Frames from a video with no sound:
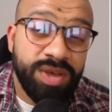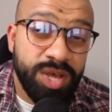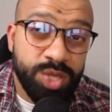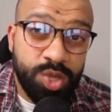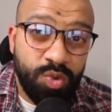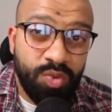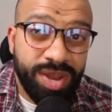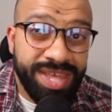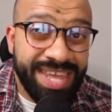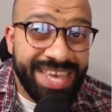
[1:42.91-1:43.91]
A Sol
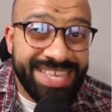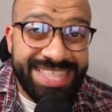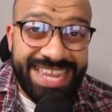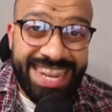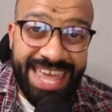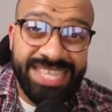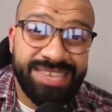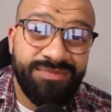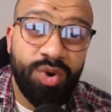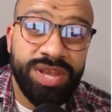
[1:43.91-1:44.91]
wallet is the
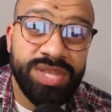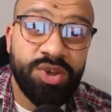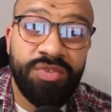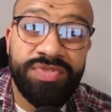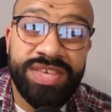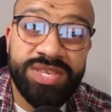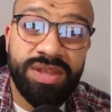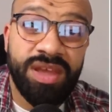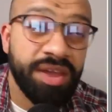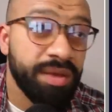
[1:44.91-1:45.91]
native wallet on the
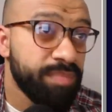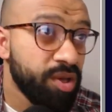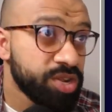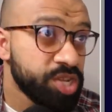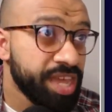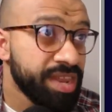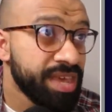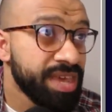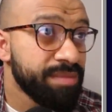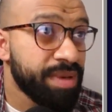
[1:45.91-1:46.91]
Solana blockchain,
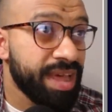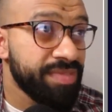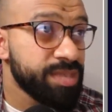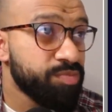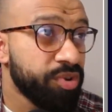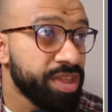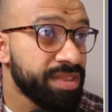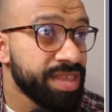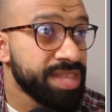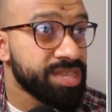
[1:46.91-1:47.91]
but at this point
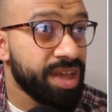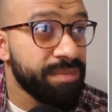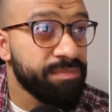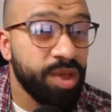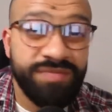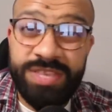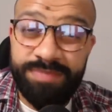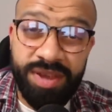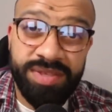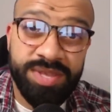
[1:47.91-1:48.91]
in time both these
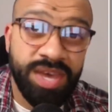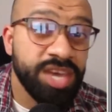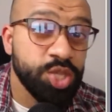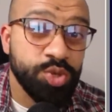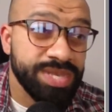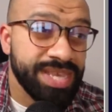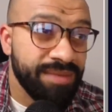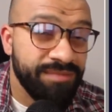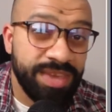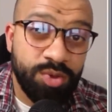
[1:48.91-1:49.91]
buttons do the
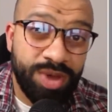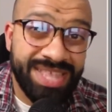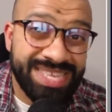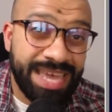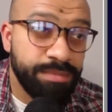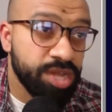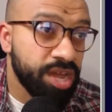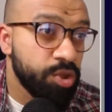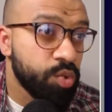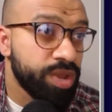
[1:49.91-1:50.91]
same thing. You'll get the same
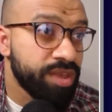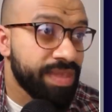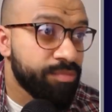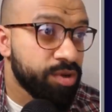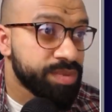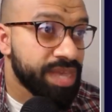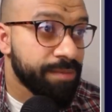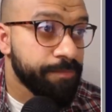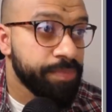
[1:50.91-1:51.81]
dialog window that pops up.